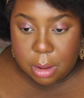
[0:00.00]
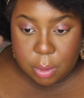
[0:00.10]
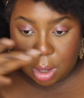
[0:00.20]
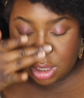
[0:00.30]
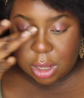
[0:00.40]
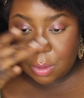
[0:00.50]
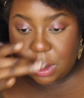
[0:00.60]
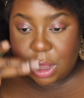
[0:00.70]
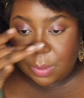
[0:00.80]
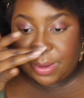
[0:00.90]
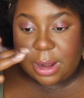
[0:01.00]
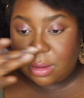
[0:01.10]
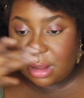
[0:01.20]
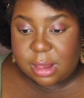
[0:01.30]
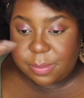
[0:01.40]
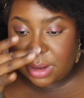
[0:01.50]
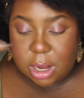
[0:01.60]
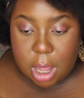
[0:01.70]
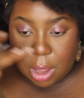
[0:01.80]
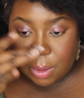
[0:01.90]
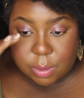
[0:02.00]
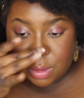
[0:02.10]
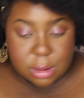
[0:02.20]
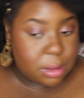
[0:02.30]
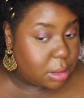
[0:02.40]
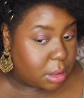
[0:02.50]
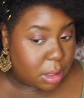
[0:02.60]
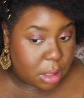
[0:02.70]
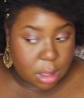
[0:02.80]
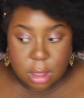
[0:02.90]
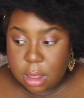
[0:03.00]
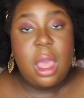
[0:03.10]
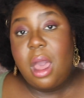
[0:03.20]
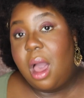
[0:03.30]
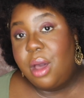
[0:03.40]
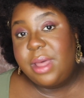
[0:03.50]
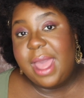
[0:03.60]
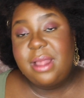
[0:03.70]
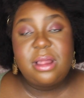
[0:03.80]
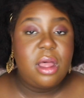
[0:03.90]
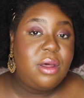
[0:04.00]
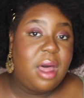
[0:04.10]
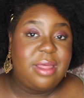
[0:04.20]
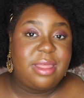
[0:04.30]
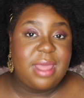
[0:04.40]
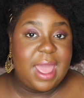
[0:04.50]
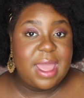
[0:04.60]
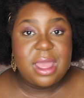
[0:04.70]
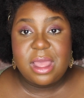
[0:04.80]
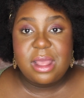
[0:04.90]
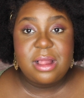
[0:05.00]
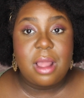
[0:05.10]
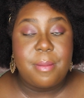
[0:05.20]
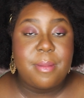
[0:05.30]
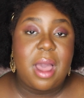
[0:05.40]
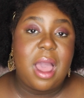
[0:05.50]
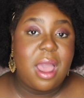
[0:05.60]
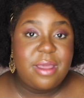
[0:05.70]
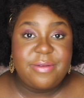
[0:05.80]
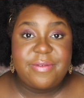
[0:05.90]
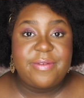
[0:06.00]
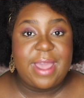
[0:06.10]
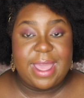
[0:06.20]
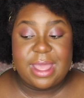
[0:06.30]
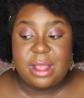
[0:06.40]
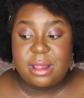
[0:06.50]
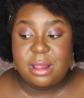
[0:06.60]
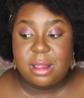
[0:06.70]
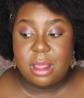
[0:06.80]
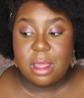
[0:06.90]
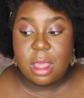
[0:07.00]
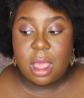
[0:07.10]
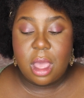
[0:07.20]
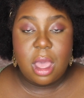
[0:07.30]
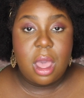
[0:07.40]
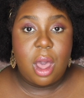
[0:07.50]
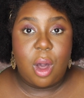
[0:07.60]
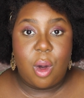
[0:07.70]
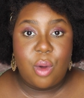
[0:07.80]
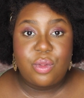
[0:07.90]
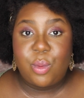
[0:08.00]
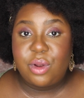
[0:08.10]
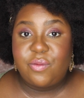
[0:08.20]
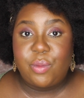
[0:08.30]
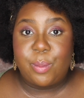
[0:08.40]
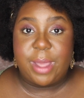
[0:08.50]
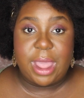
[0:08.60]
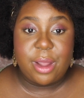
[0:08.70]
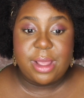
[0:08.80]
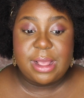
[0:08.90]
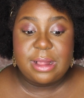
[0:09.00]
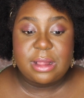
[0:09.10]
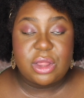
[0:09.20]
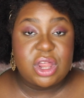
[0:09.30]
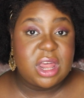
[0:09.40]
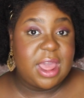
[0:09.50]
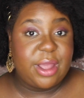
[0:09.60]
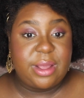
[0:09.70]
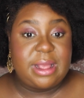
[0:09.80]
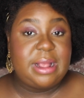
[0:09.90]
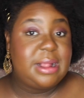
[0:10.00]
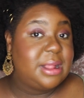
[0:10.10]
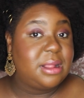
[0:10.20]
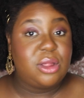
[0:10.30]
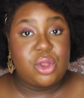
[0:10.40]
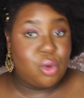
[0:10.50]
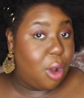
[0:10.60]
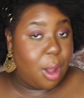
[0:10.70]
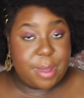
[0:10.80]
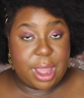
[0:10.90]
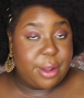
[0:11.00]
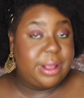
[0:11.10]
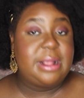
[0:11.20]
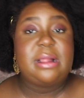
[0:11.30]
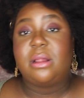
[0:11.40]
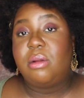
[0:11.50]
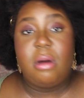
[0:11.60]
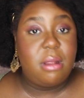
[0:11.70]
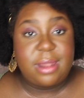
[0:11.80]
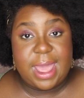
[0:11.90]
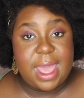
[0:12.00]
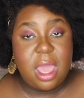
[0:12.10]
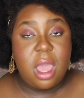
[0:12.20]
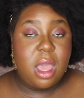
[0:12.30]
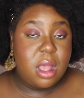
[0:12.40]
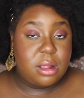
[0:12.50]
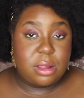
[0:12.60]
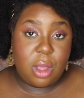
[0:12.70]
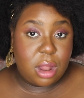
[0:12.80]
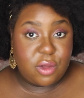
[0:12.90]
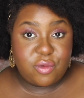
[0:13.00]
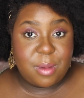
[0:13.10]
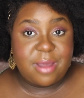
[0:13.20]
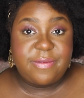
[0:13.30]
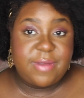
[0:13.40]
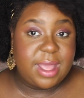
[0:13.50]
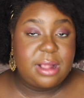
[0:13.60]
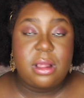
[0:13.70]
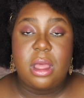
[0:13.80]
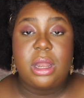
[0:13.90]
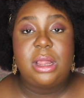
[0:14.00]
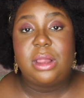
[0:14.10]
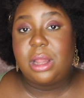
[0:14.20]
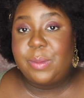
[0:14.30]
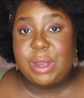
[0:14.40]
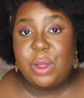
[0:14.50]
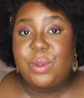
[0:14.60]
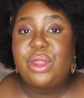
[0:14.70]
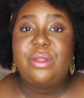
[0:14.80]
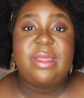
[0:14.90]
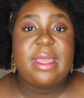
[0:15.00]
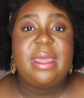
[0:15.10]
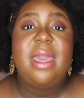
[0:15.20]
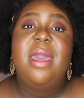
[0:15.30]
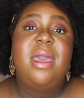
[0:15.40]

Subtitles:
Crush on Cupid on the tip of the nose. Okay, so that is my face. All the wonderful berries and cherries and strawberries and all that is all over my face, honey. So let me know what you think